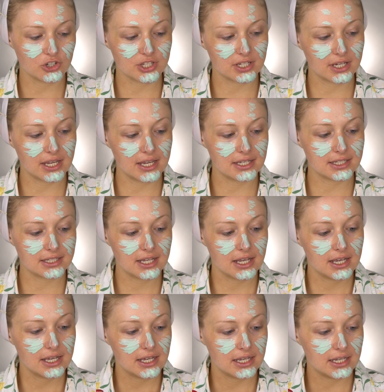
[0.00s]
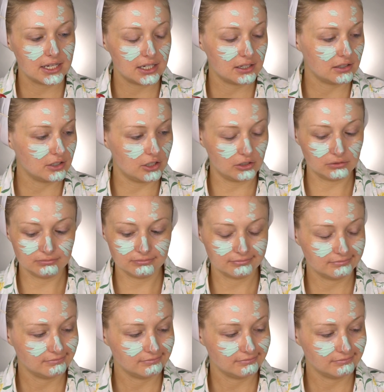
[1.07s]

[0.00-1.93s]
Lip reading: just in case it, you know,